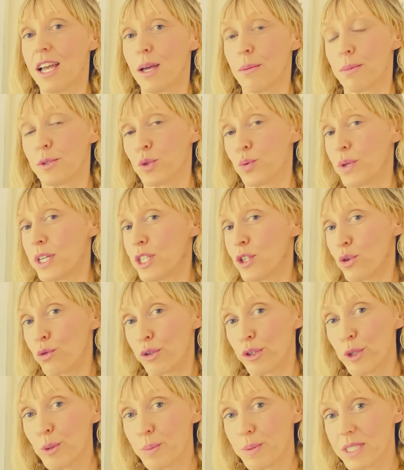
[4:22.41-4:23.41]
between
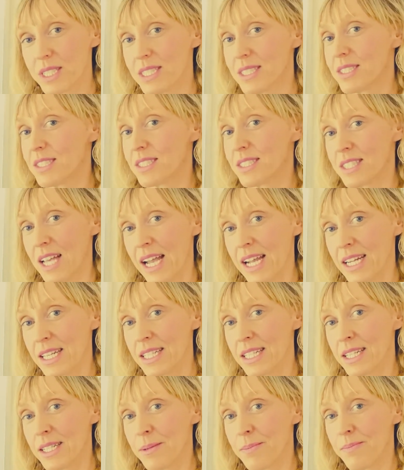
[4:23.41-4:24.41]
groups in
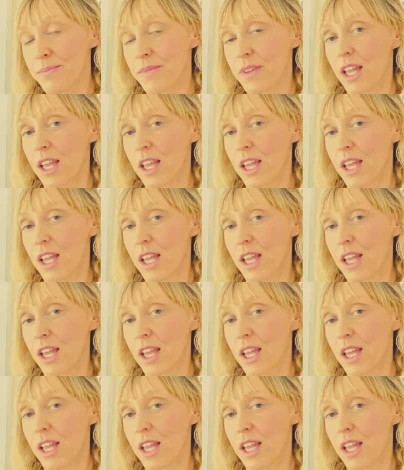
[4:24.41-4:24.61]
society,